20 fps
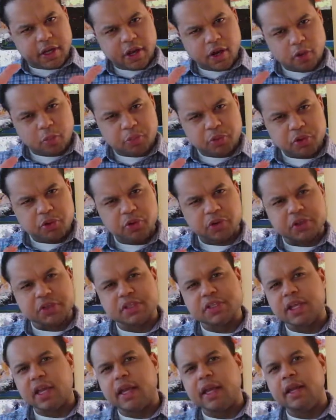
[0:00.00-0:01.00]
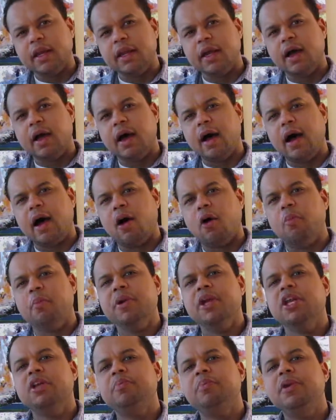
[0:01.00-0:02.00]
help you understand how
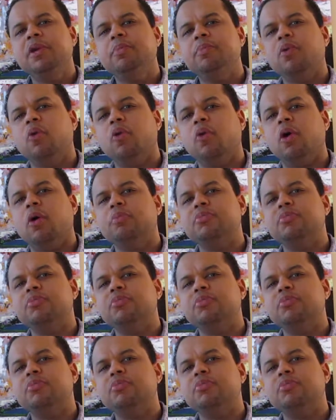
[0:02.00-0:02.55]
many people